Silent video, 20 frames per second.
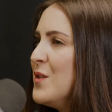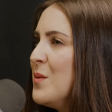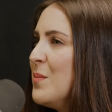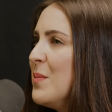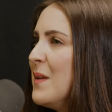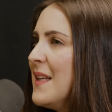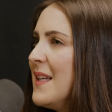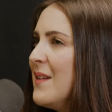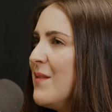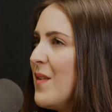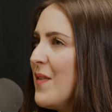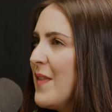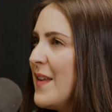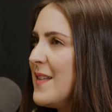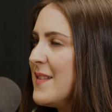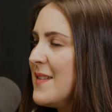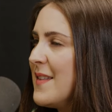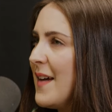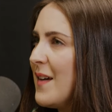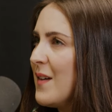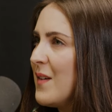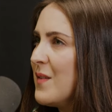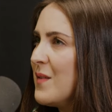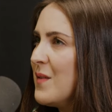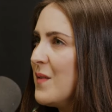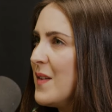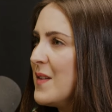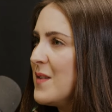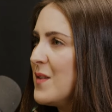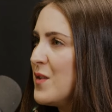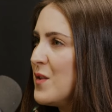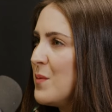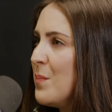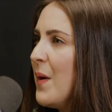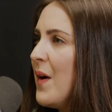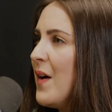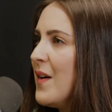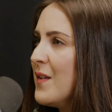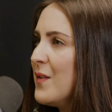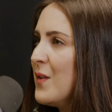do you believe that there's a
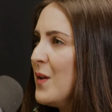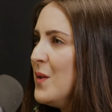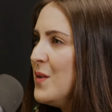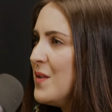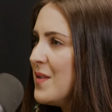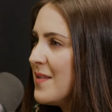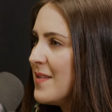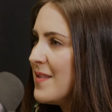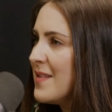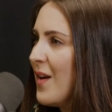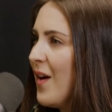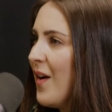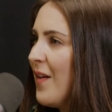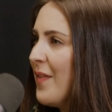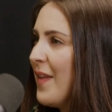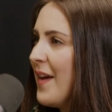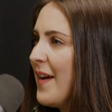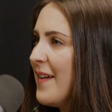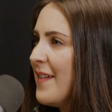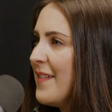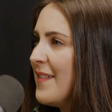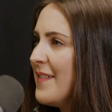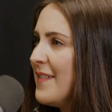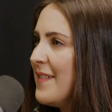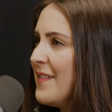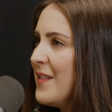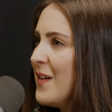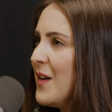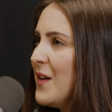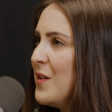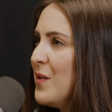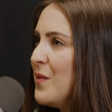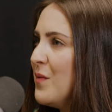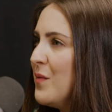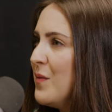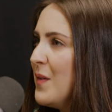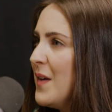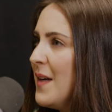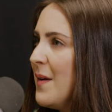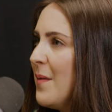spark, though, to start that kind of
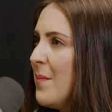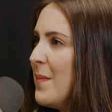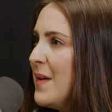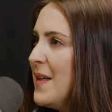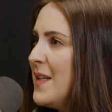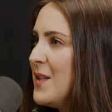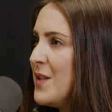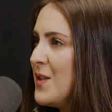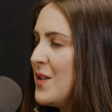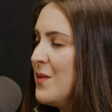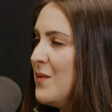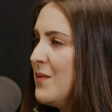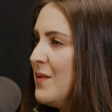initial